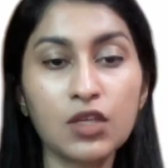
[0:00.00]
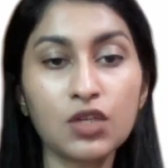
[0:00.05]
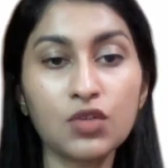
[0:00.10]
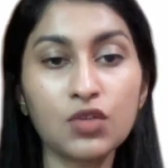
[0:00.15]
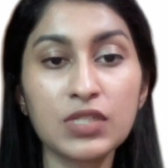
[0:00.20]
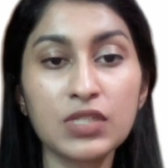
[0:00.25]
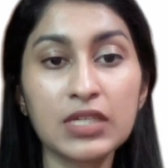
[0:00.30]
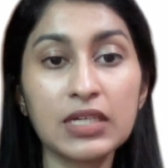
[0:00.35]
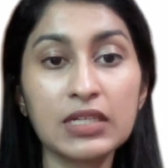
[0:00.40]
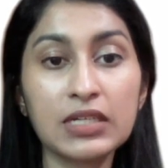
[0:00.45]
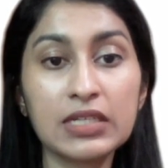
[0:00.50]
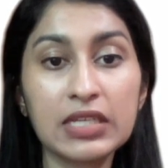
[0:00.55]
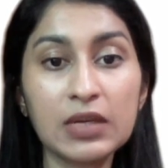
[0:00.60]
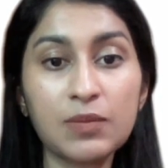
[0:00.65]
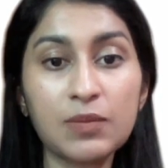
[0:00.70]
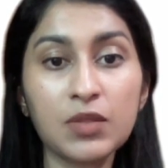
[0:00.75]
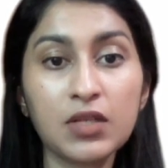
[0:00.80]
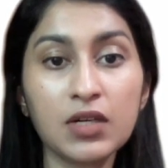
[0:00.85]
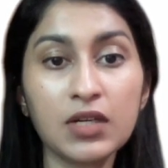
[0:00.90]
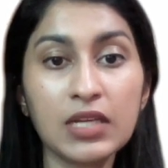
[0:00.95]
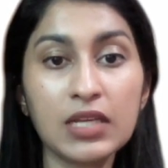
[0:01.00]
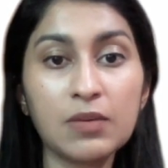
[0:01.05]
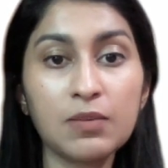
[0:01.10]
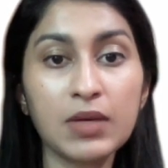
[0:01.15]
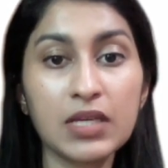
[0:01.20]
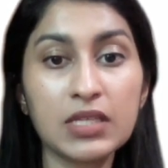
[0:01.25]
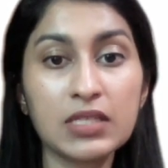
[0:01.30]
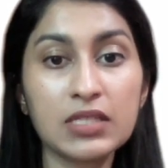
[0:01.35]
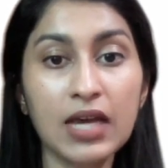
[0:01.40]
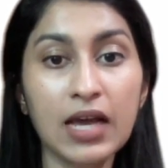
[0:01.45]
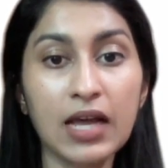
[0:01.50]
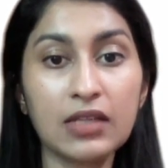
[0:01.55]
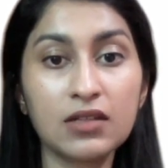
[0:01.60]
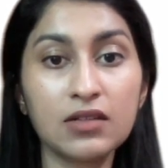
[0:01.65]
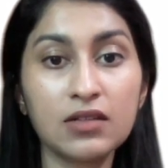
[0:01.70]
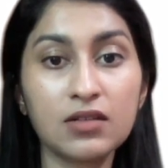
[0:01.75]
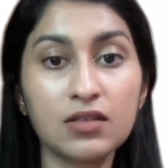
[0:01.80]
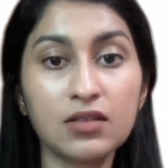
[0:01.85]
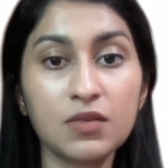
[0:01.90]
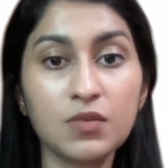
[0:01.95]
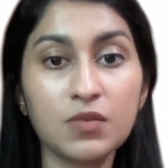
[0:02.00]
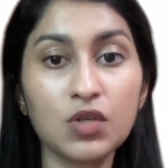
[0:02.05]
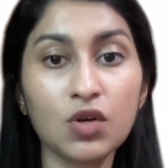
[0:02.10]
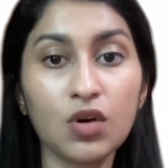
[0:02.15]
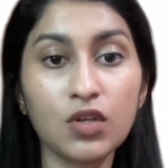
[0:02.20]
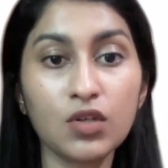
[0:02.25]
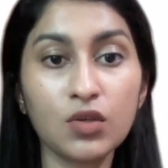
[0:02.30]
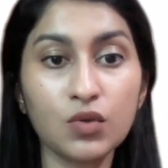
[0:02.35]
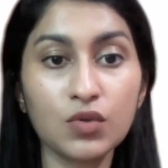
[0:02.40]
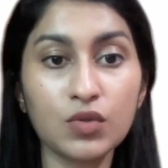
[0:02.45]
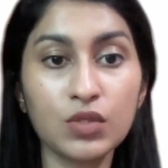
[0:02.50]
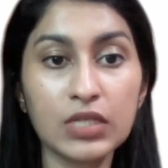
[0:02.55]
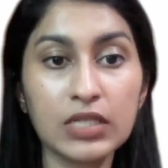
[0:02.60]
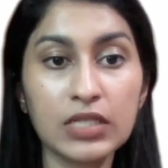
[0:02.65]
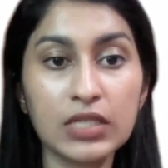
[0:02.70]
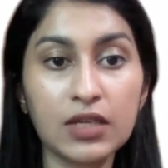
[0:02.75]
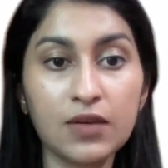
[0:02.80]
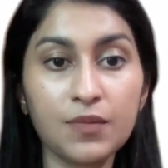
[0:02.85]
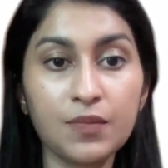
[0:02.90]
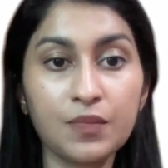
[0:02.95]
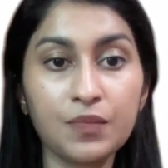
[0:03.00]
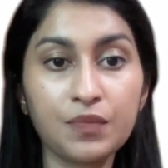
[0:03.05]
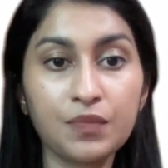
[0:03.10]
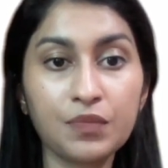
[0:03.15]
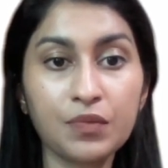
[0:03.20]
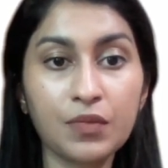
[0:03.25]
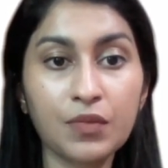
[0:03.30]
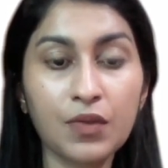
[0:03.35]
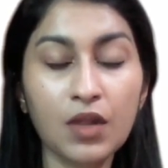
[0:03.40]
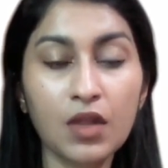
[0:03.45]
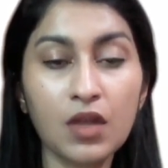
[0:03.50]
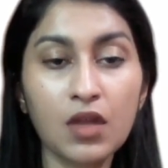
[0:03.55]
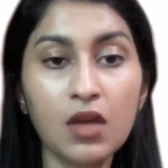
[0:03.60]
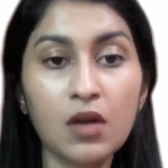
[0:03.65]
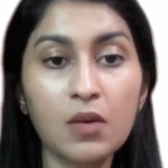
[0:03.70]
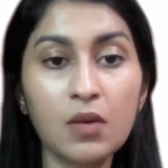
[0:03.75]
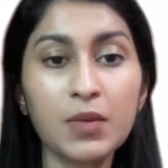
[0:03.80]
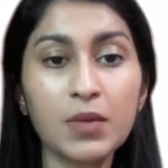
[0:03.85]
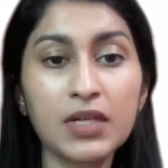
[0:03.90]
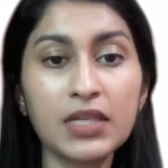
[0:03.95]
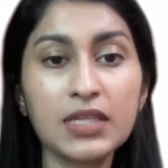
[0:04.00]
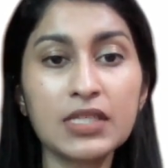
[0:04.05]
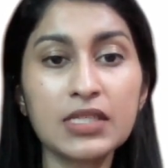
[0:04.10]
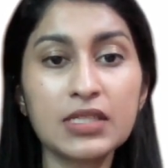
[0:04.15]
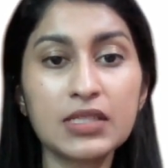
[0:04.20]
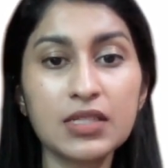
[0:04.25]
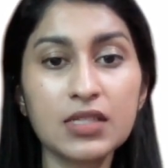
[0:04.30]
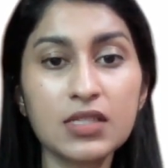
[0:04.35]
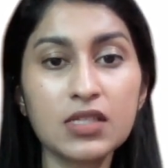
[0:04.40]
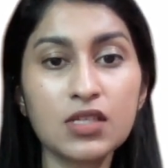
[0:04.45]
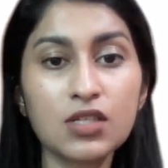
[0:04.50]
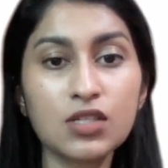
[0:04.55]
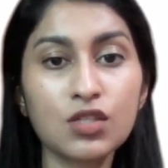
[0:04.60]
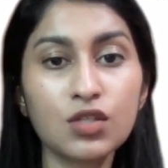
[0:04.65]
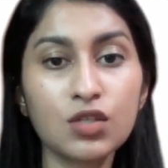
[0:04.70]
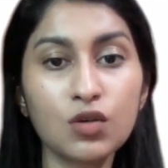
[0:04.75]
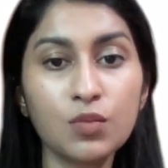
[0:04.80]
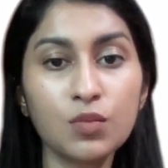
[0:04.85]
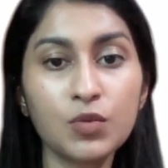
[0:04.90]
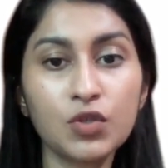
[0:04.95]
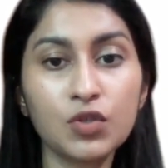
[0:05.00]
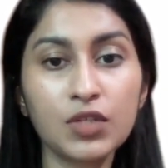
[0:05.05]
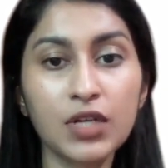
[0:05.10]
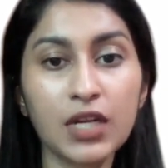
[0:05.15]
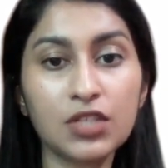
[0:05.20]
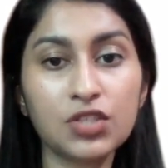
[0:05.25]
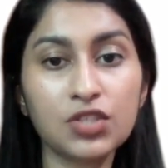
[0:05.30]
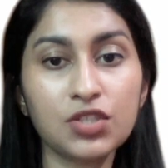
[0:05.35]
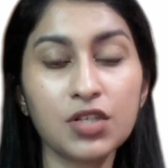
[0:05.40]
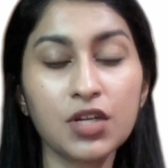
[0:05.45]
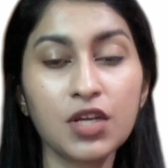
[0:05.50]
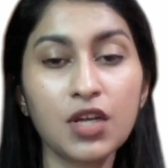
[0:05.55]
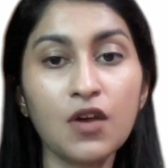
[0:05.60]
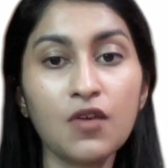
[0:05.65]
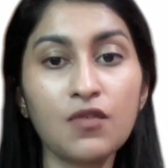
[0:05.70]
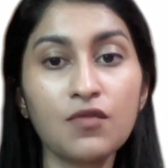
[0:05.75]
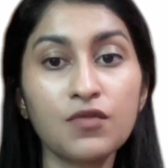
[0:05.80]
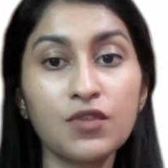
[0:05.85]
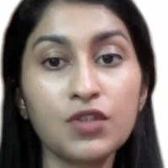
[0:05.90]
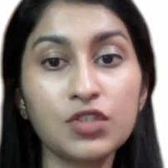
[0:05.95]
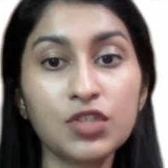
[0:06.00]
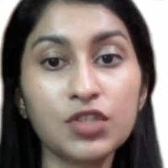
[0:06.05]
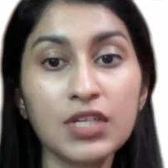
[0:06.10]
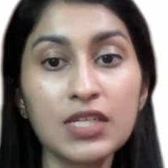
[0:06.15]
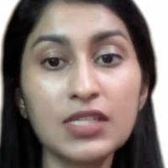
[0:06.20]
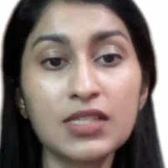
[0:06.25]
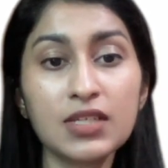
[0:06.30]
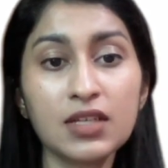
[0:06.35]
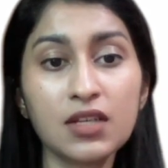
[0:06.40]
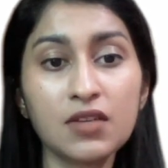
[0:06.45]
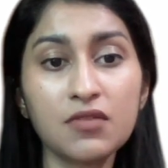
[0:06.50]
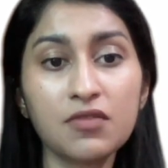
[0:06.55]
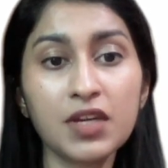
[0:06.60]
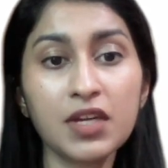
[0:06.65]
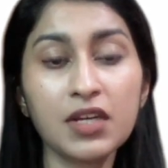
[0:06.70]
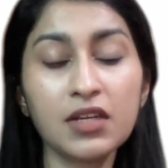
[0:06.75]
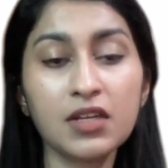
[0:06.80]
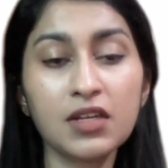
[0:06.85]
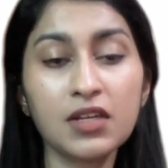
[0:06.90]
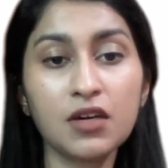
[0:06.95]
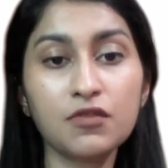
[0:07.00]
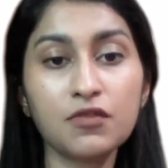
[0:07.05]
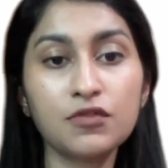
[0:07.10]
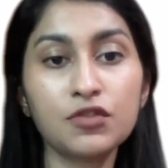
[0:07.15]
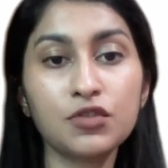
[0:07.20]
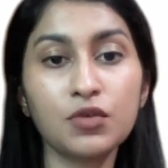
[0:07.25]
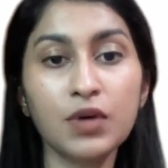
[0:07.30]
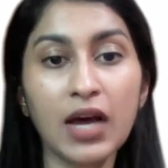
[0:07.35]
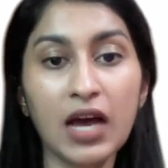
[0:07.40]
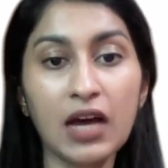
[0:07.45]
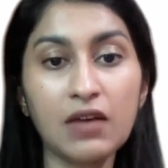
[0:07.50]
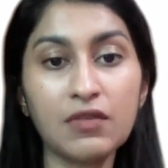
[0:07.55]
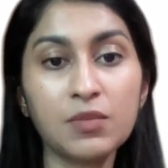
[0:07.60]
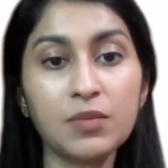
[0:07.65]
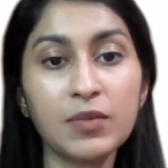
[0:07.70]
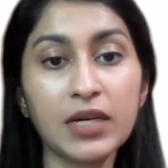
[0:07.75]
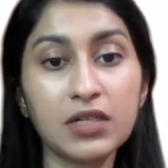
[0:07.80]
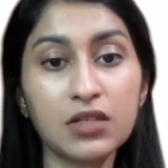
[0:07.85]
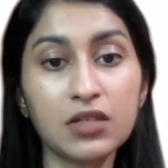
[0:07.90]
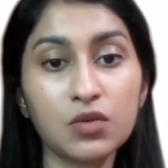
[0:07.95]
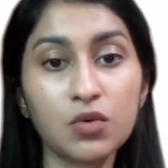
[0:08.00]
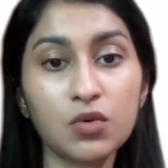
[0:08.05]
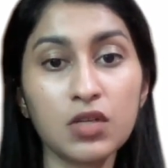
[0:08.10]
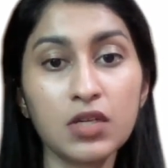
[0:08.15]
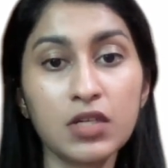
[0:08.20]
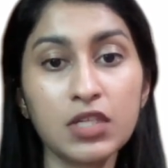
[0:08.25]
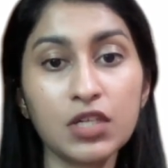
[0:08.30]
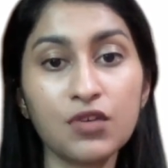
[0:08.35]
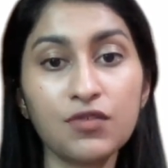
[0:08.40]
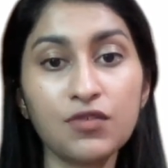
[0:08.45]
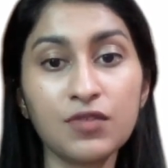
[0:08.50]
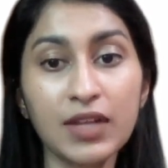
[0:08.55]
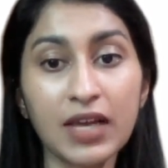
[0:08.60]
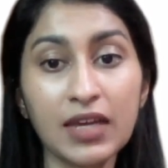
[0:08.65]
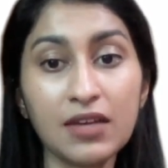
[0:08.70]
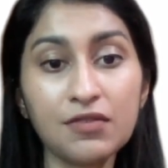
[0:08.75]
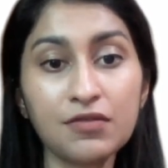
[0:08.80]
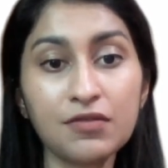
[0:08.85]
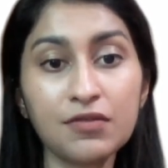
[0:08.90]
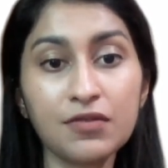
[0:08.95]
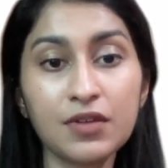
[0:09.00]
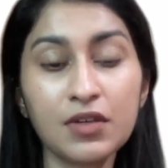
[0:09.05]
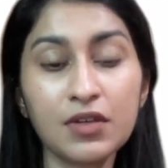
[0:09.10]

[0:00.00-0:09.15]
using a deep learning based algorithms on OCT. But is this slow progression visually significant enough to have a better quality of life?